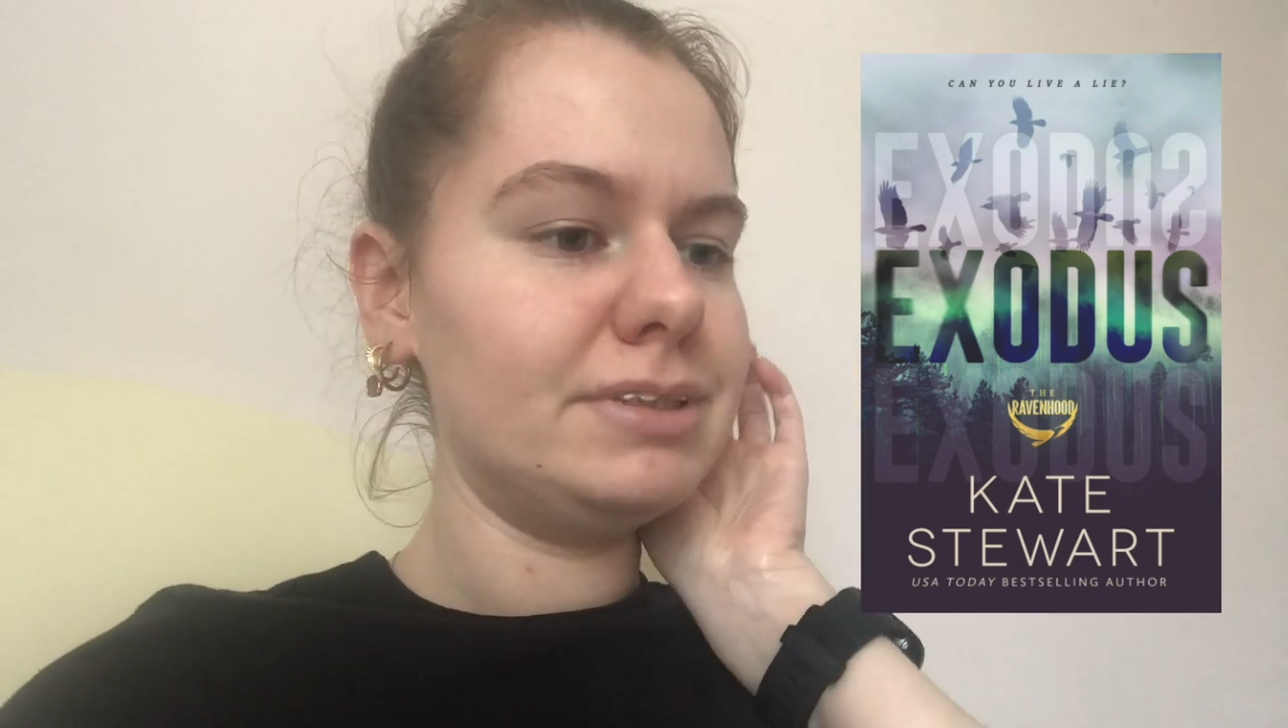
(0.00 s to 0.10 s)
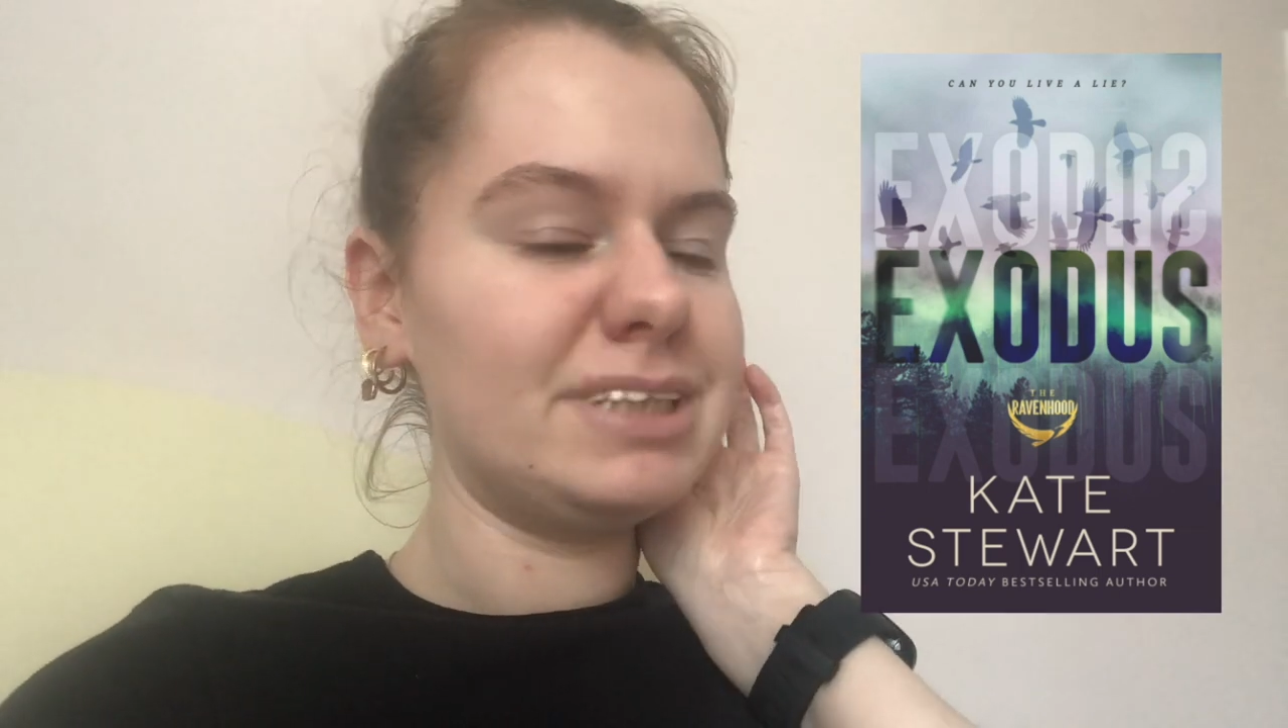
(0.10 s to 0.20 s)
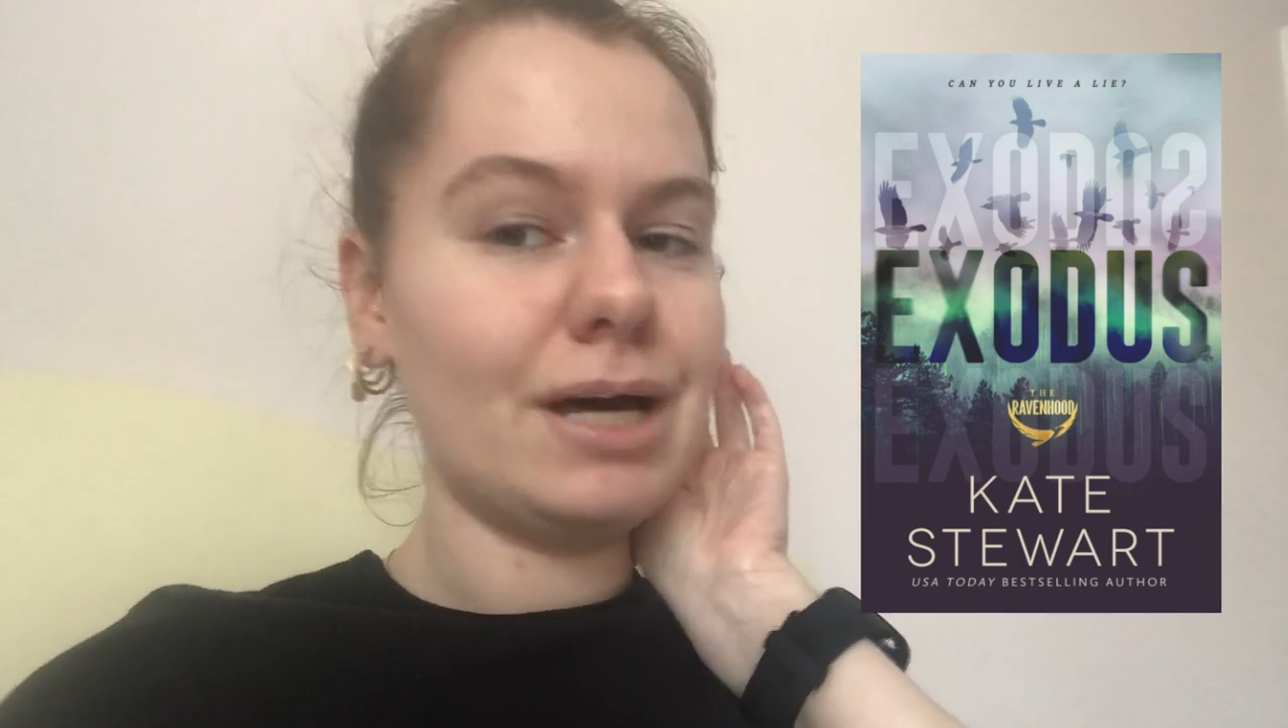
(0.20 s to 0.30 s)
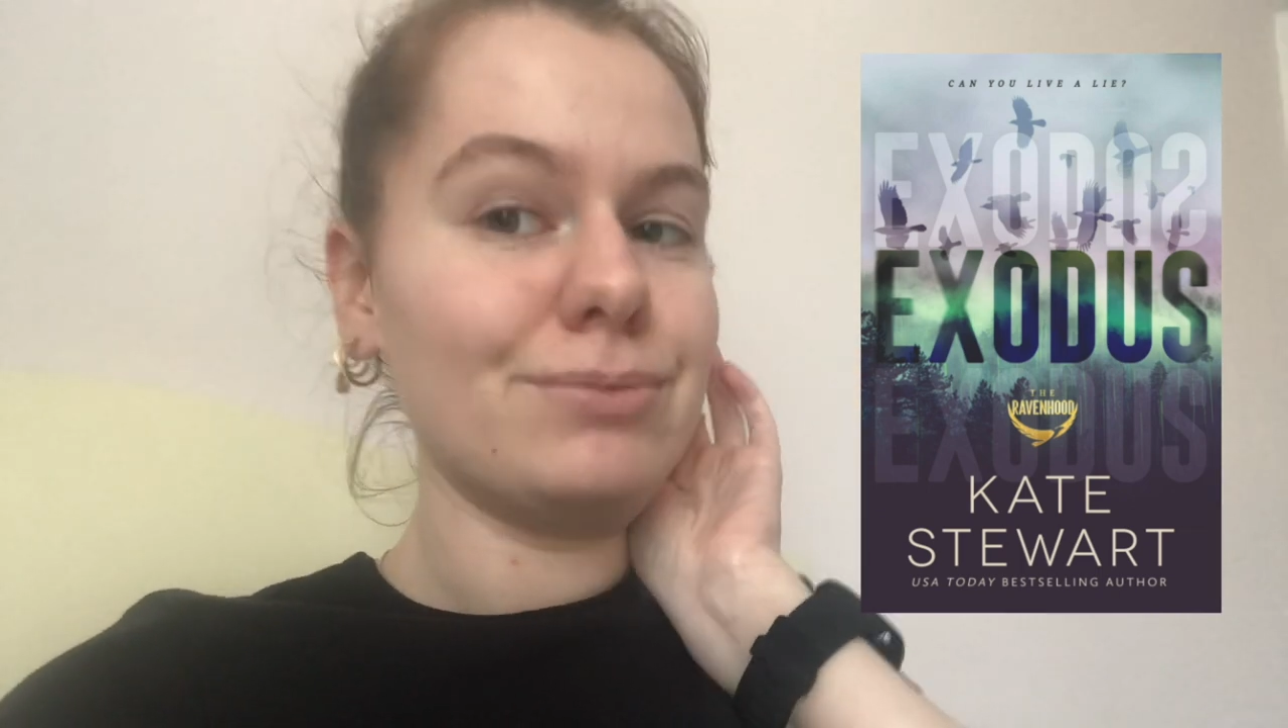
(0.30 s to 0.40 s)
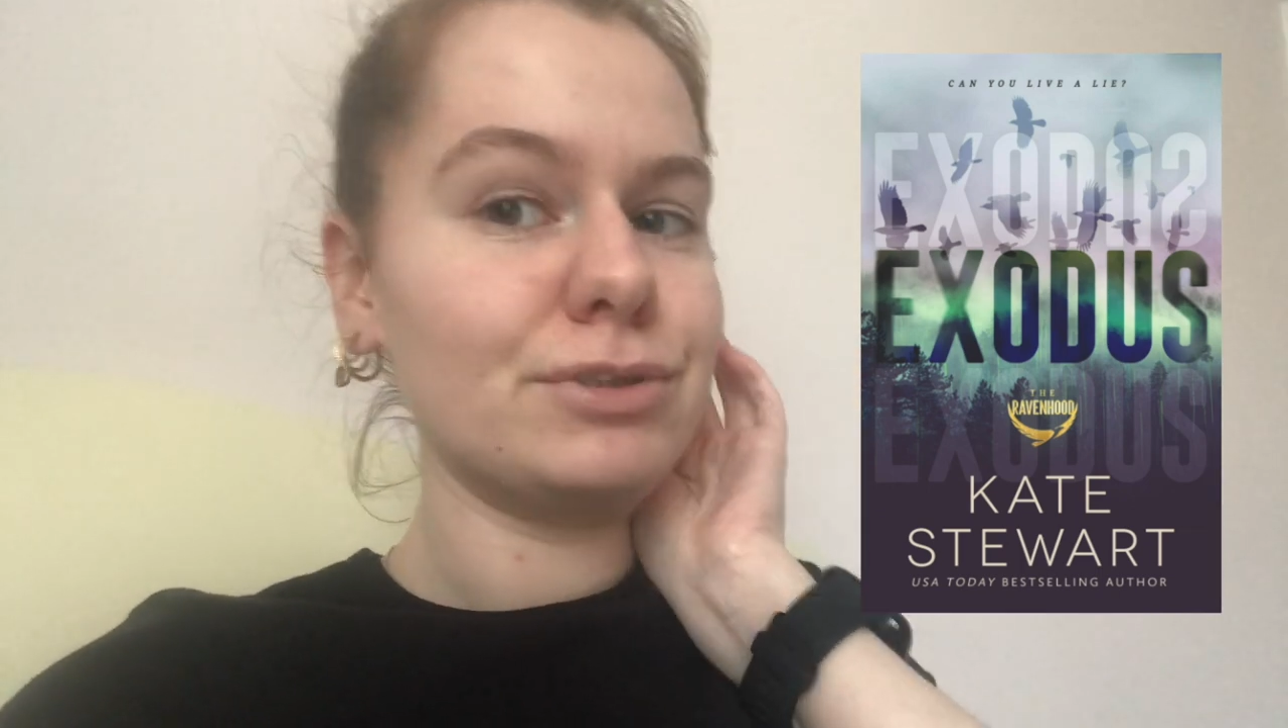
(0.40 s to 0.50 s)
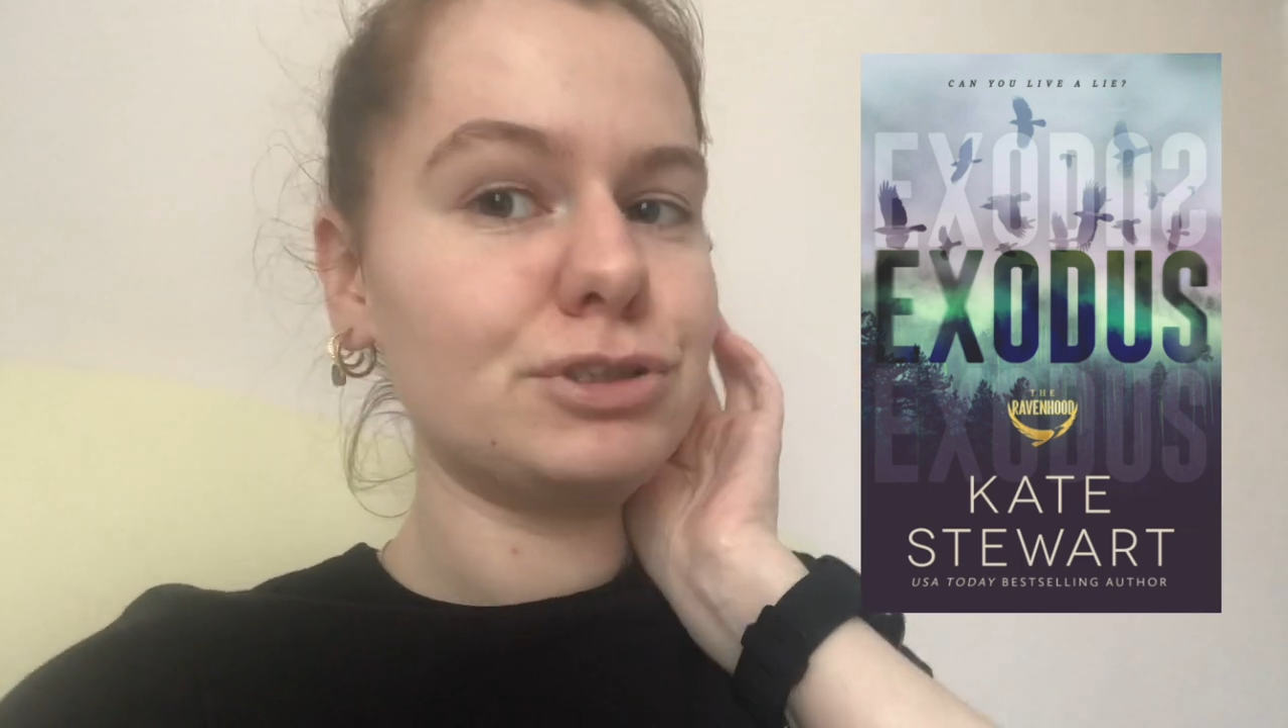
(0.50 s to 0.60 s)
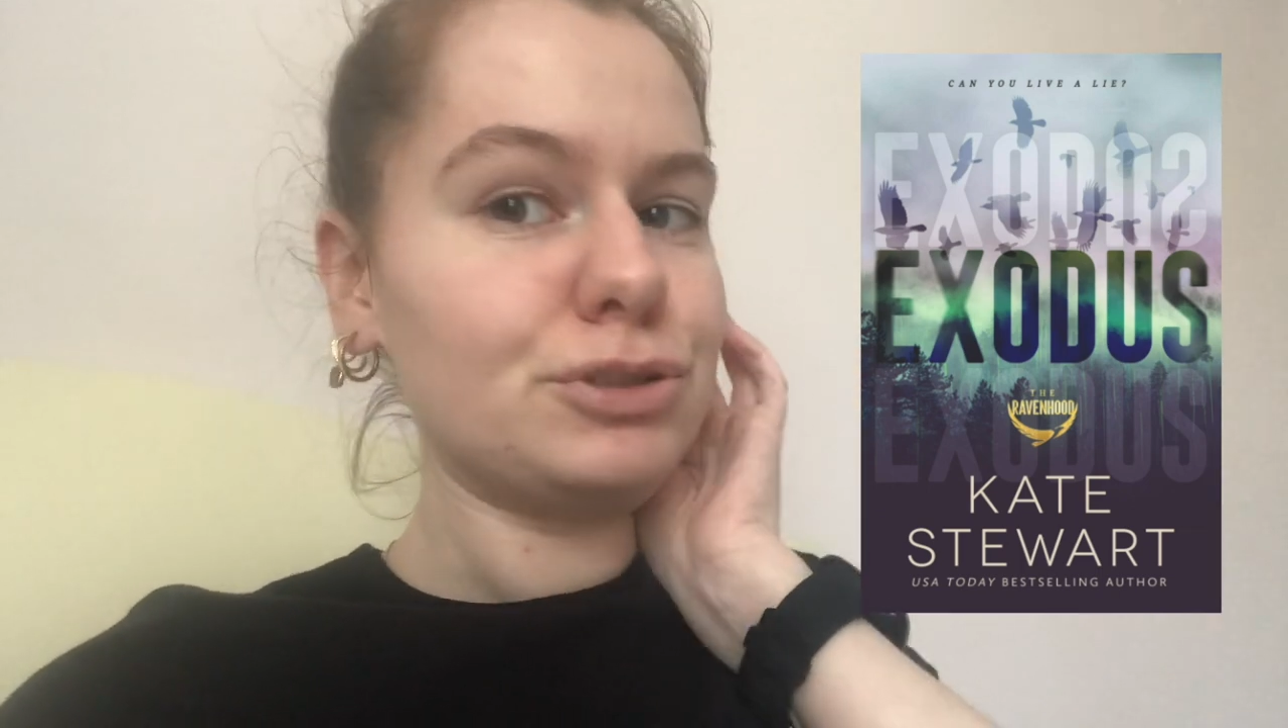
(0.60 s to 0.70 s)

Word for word: sat and watched